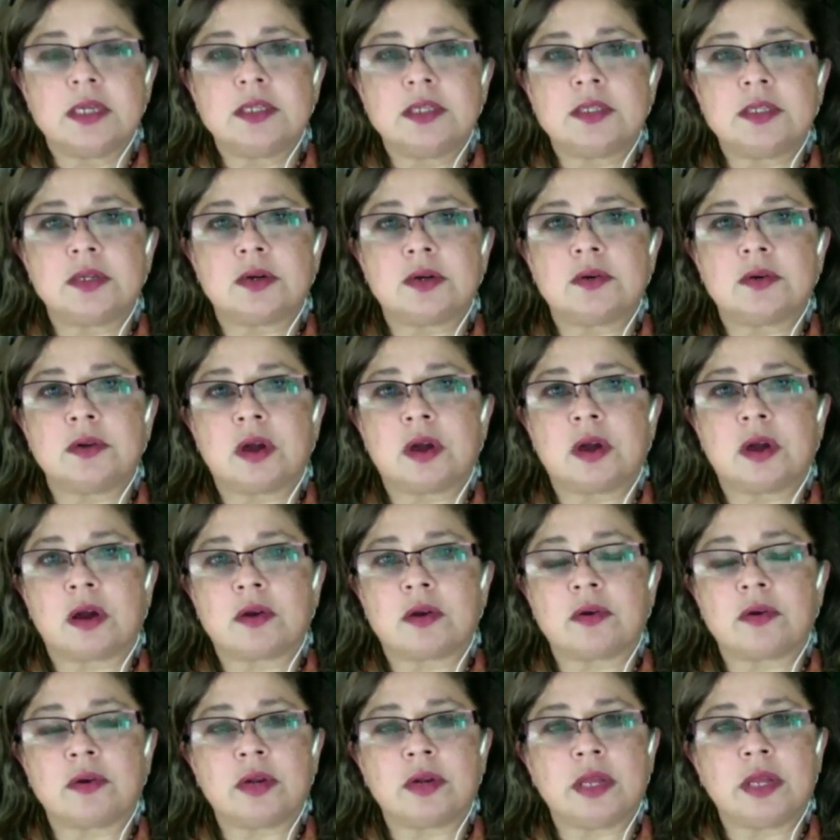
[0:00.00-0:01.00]
So not
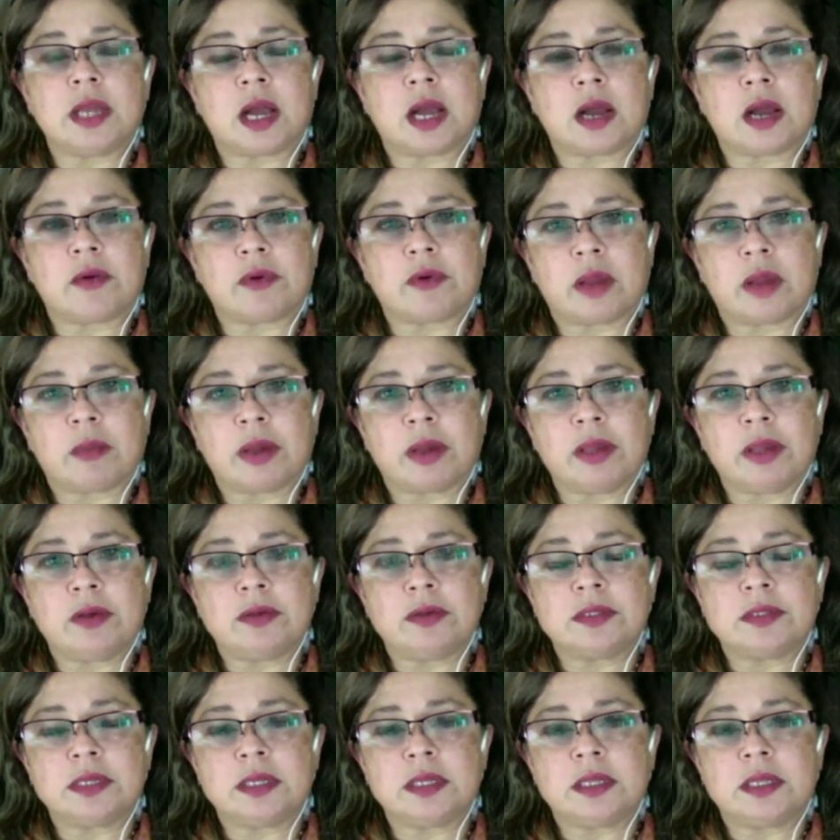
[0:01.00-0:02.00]
only am I
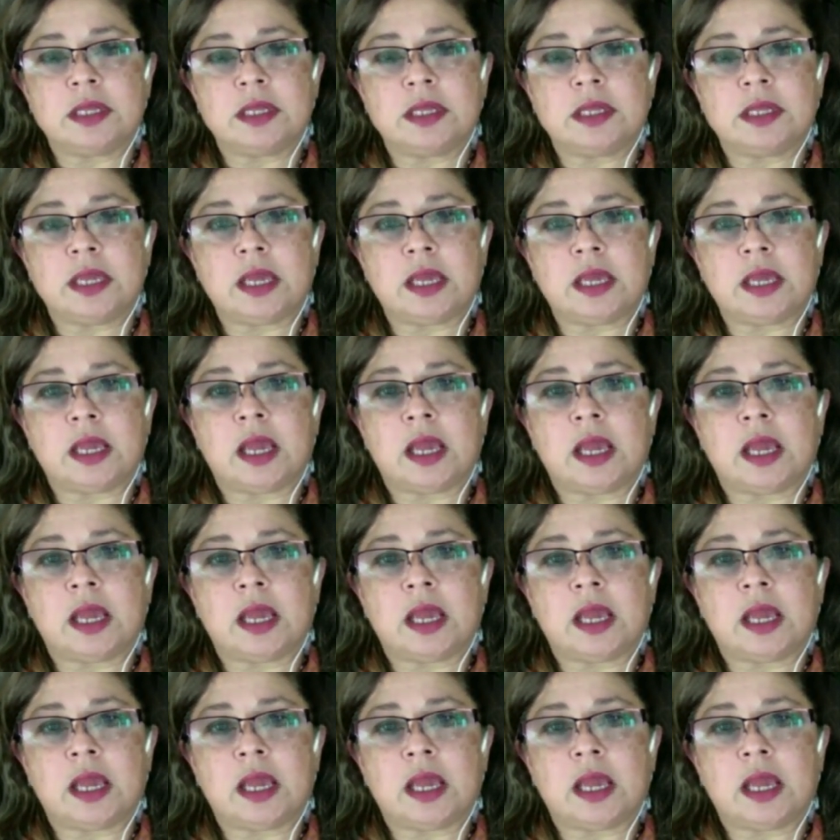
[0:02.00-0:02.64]
using the